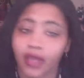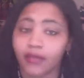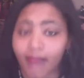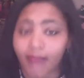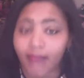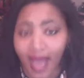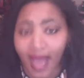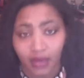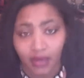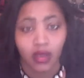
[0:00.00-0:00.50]

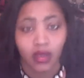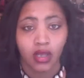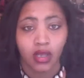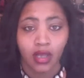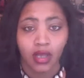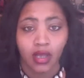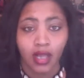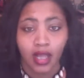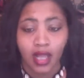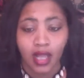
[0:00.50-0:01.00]
bottle.
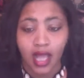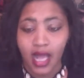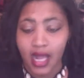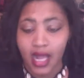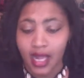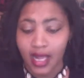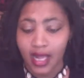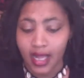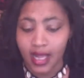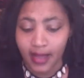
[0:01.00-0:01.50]

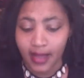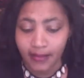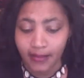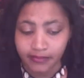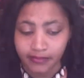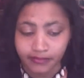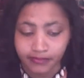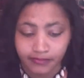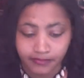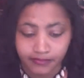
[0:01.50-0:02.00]

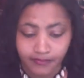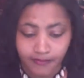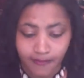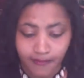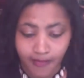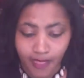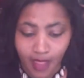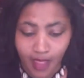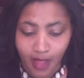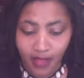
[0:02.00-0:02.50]

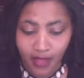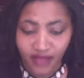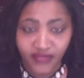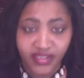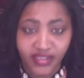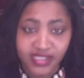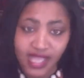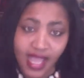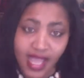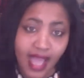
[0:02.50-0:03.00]
The
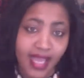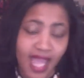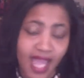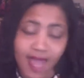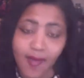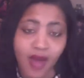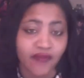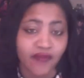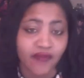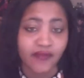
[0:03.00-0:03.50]
first day I came
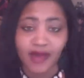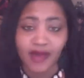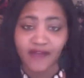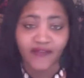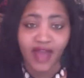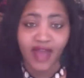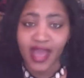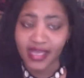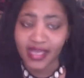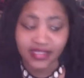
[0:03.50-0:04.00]
off my
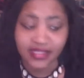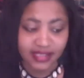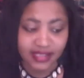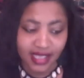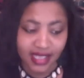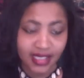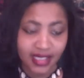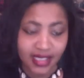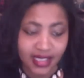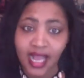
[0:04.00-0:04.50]
fast
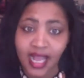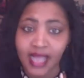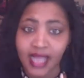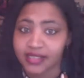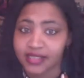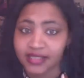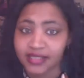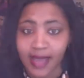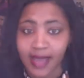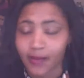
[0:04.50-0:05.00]
and ate a
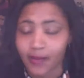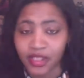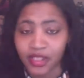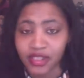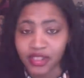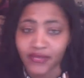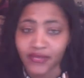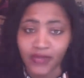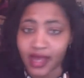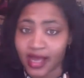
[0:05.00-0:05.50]
sandwich,
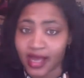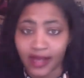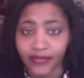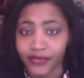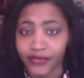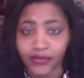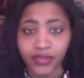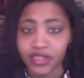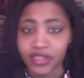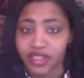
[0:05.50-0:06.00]
I
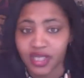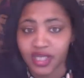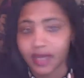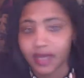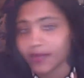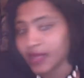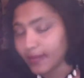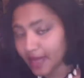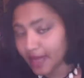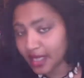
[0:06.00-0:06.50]
threw the shit up
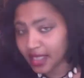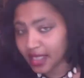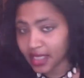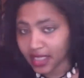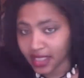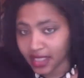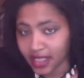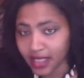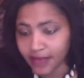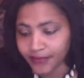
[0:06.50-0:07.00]

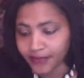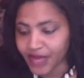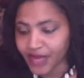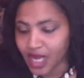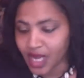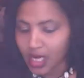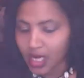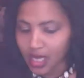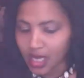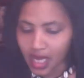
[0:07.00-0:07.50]
immediately.
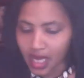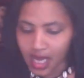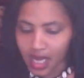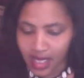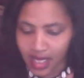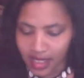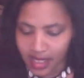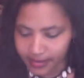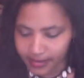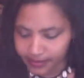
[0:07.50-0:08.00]

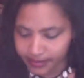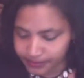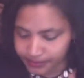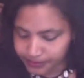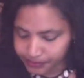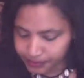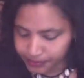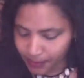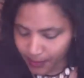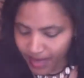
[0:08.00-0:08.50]

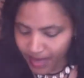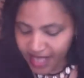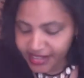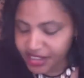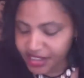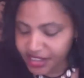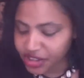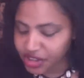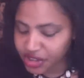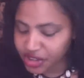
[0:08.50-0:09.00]
Pay
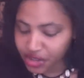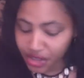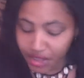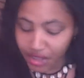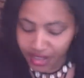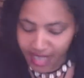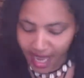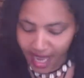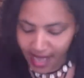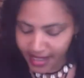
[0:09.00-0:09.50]
attention to your
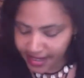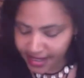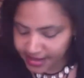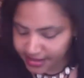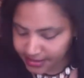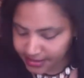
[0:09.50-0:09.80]
diet.